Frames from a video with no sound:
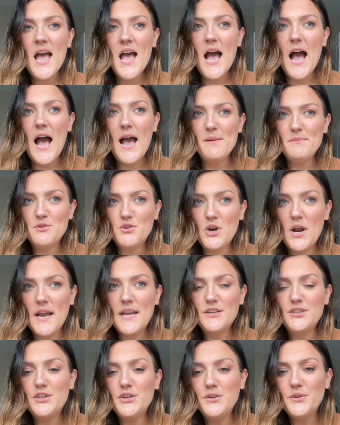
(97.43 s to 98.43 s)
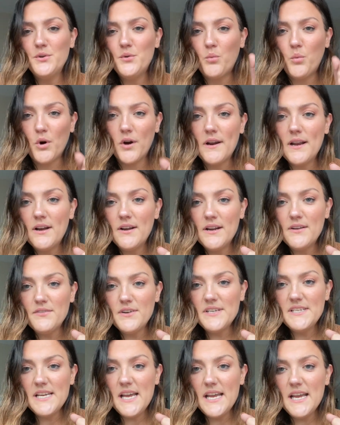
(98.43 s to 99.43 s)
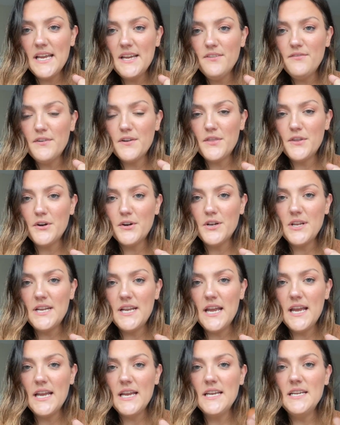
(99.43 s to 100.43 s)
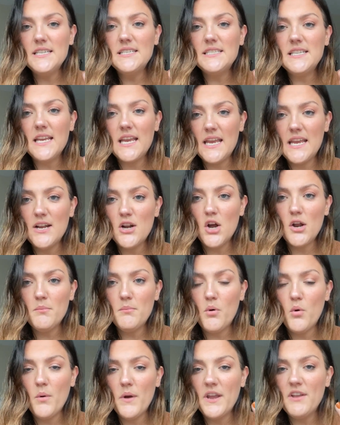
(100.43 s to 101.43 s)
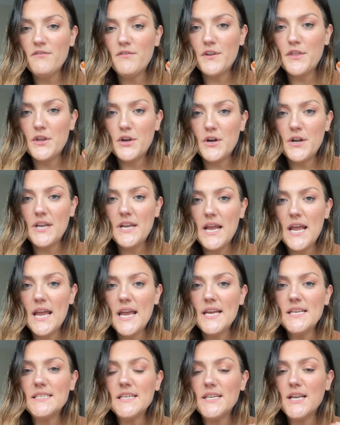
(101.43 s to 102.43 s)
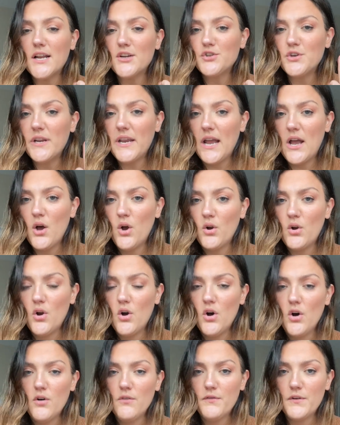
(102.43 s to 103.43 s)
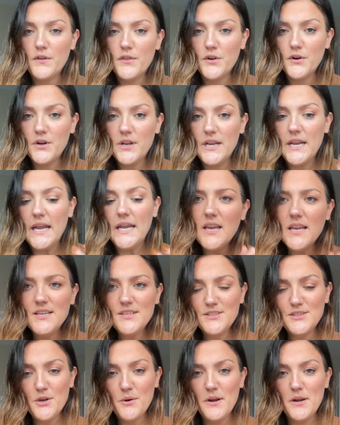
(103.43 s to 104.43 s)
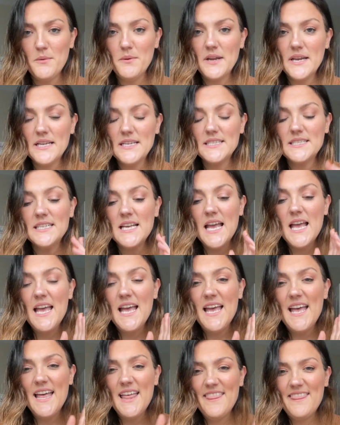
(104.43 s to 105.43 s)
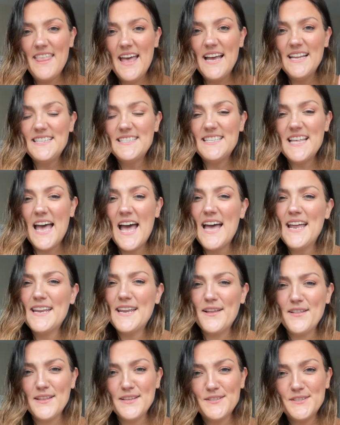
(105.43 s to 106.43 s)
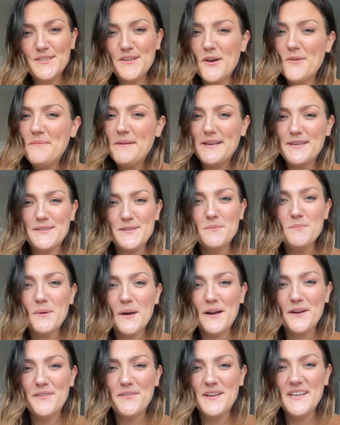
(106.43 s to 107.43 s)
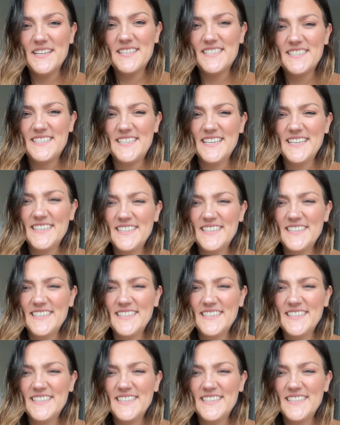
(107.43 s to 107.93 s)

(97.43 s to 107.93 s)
I'm trying to work out every day for 30 days, eat on point for 30 days, and not drink alcohol for 30 days. So anyways, that's that. Now let's go make some breakfast.